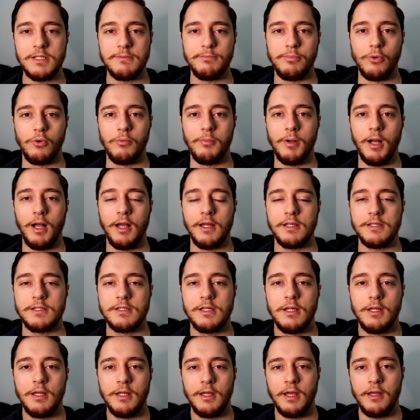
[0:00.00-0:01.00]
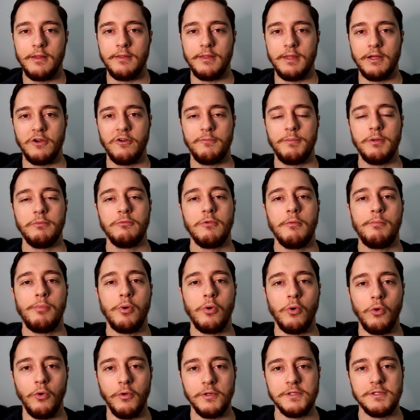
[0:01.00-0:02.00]
bull bars, there have been
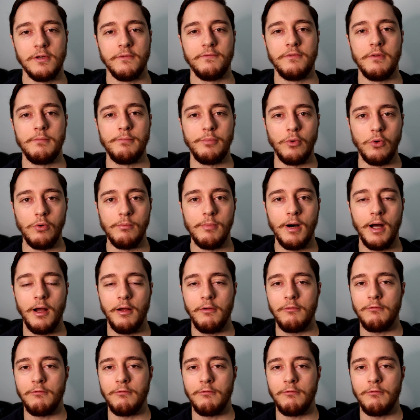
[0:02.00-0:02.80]
reports of the bull bar